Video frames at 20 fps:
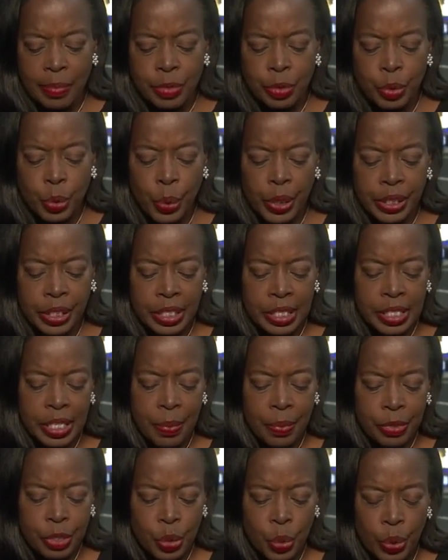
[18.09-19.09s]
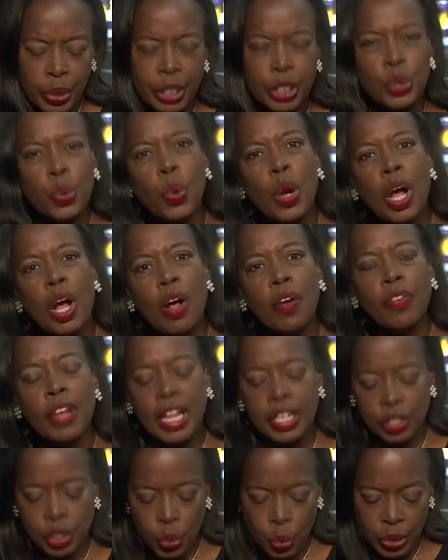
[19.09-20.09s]
between December 2012
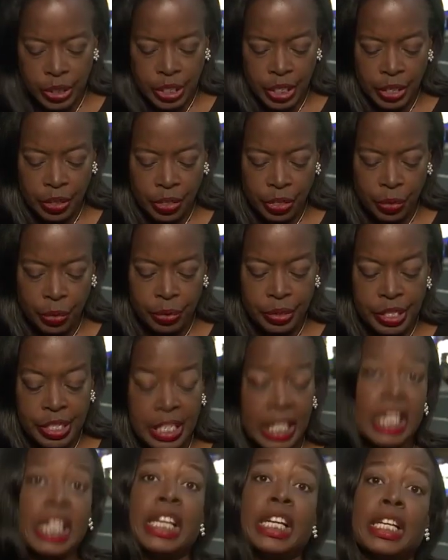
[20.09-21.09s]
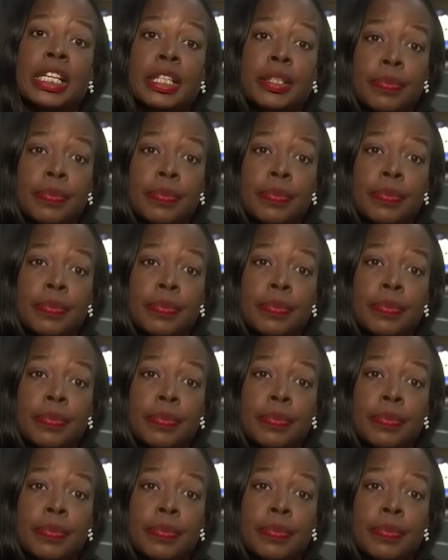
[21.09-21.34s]
and 2013.